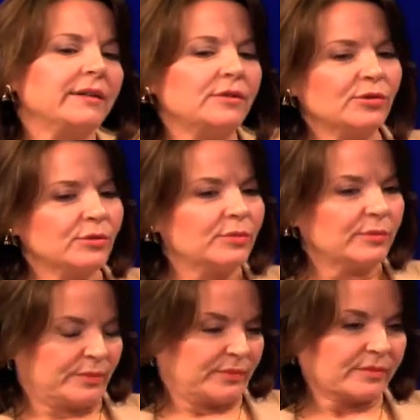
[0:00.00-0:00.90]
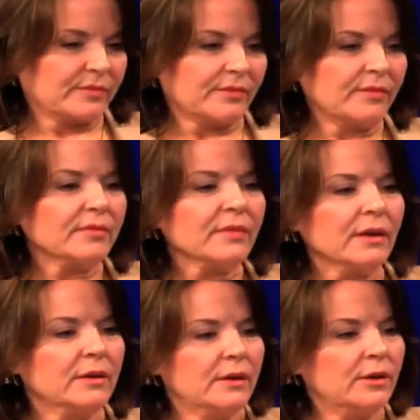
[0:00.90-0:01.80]
to,
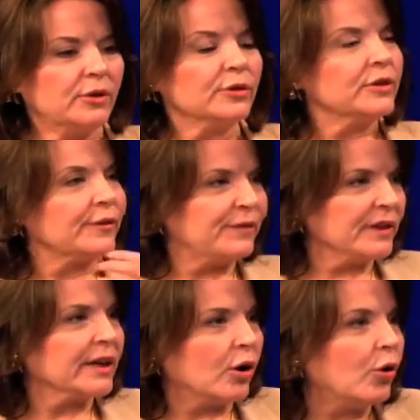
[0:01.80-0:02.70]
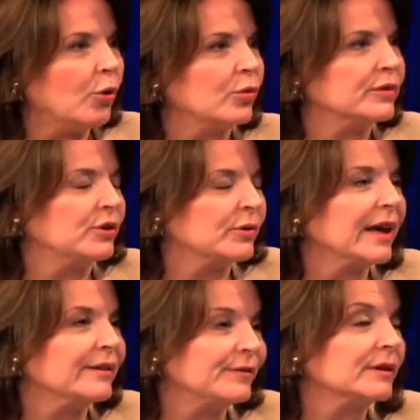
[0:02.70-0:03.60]
you're filling a hole that you
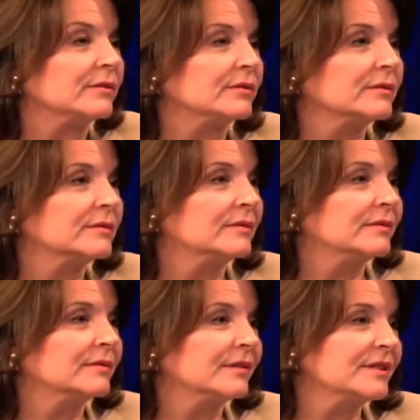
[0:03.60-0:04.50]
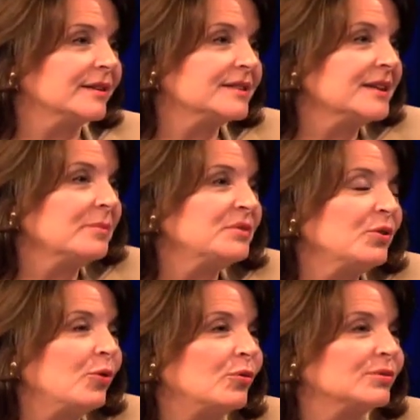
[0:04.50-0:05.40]
can't fill. It's an empty
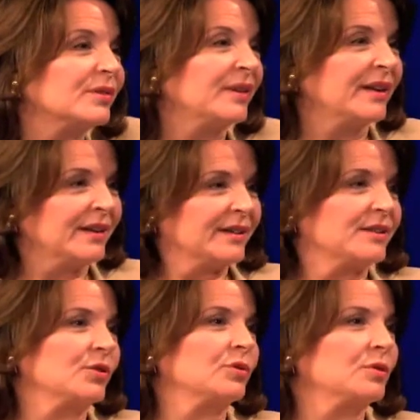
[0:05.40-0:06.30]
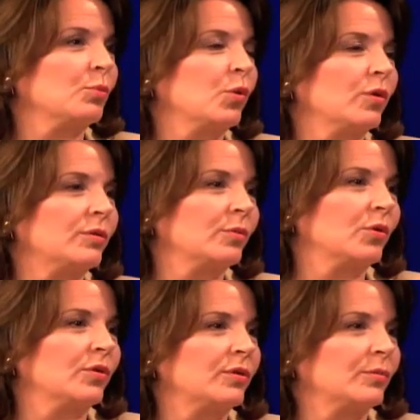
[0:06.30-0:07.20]
hole. So it's more,
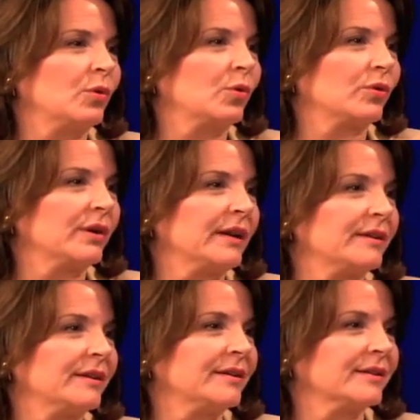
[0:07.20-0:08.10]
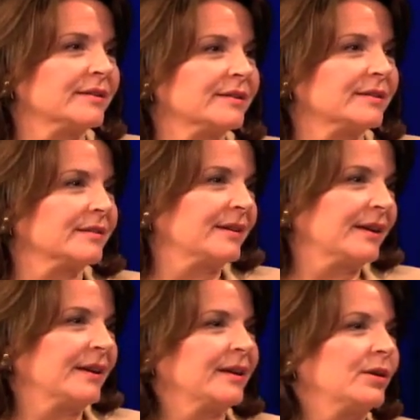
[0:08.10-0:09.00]
and it's
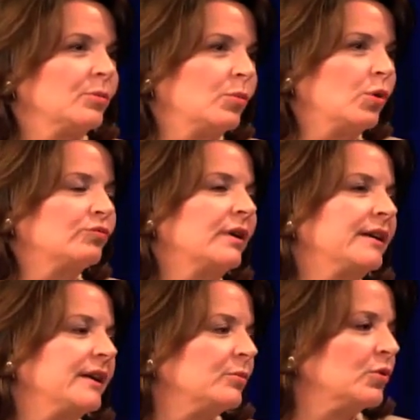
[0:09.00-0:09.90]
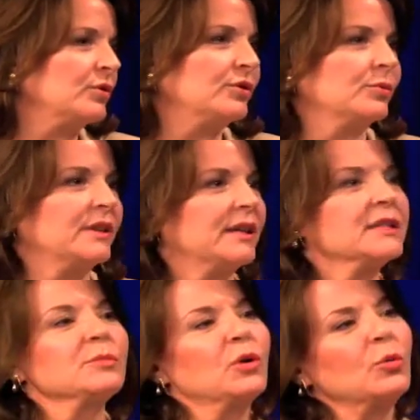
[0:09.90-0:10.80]
more running, more doing
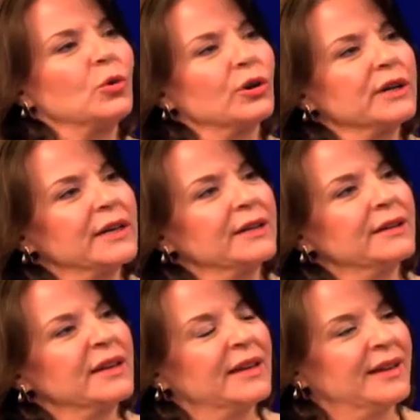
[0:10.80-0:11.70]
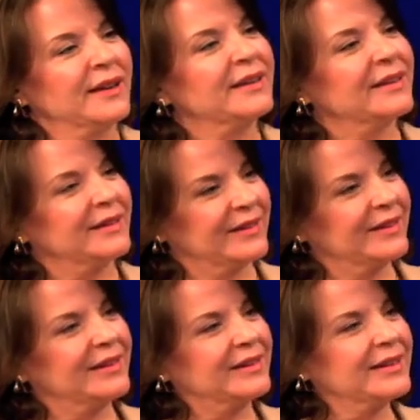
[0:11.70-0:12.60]
this, more working.
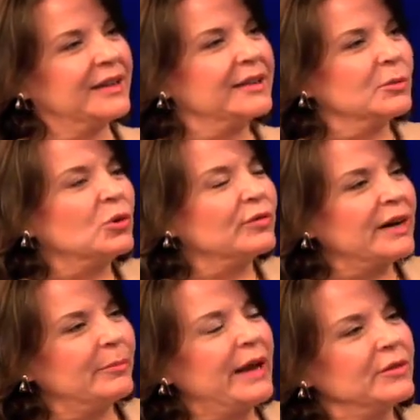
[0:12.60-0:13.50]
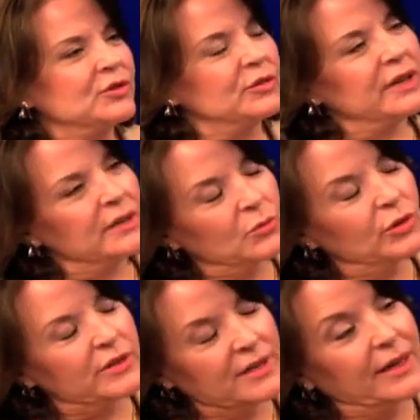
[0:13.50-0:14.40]
And the more out of balance you get, the more
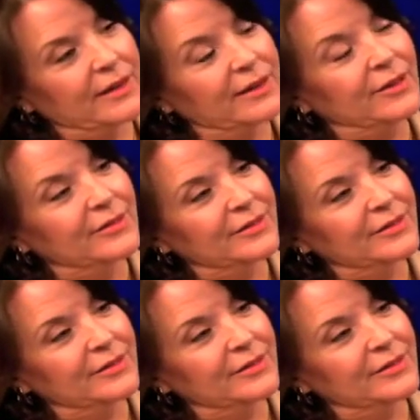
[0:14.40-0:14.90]
you stay, you know.